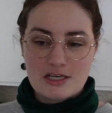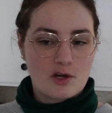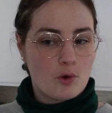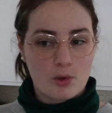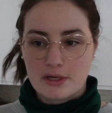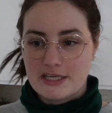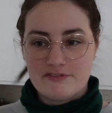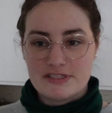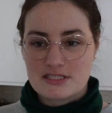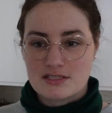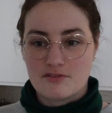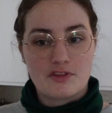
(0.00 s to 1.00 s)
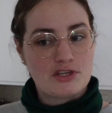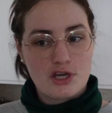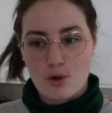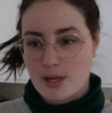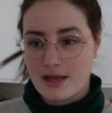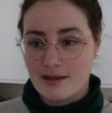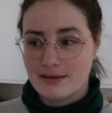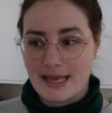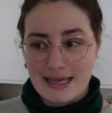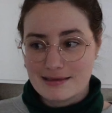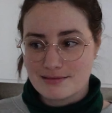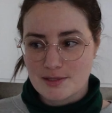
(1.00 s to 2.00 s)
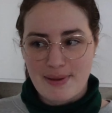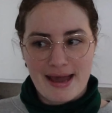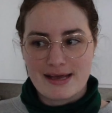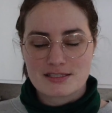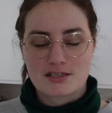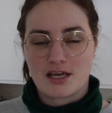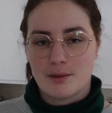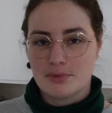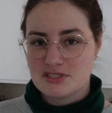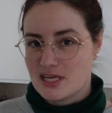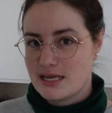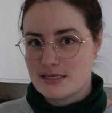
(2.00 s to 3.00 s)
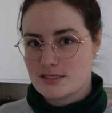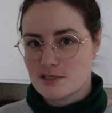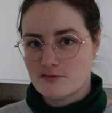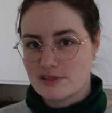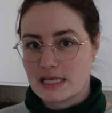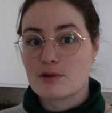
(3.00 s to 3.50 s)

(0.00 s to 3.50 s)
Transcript: or if it's the yoga and the past couple days of like